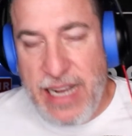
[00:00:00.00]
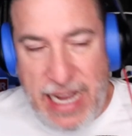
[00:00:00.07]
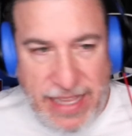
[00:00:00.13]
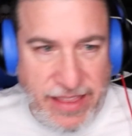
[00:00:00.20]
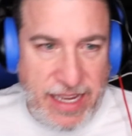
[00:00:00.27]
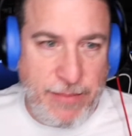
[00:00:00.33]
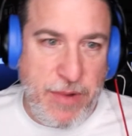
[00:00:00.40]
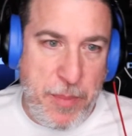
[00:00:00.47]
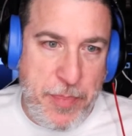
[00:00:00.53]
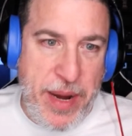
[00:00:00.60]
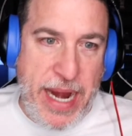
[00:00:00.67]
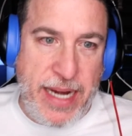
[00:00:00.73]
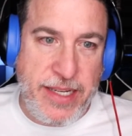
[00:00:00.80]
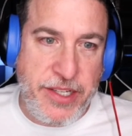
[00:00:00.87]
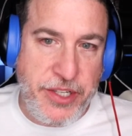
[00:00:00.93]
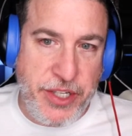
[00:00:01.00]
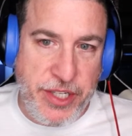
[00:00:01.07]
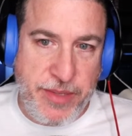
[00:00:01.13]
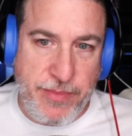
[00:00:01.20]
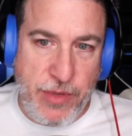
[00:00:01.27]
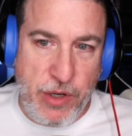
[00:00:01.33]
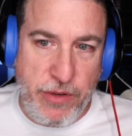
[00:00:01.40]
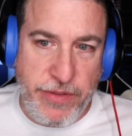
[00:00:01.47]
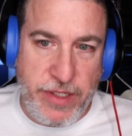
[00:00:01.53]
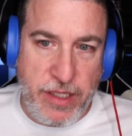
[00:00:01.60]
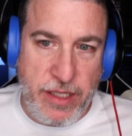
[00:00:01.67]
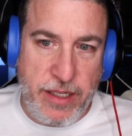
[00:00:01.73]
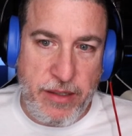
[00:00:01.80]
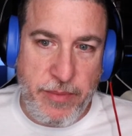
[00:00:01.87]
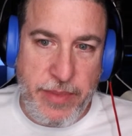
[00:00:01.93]
I think my pants just moved a
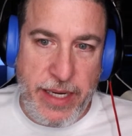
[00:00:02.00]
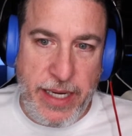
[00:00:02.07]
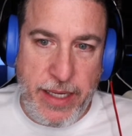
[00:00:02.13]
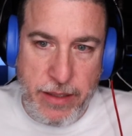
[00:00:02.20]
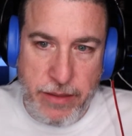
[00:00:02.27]
little bit.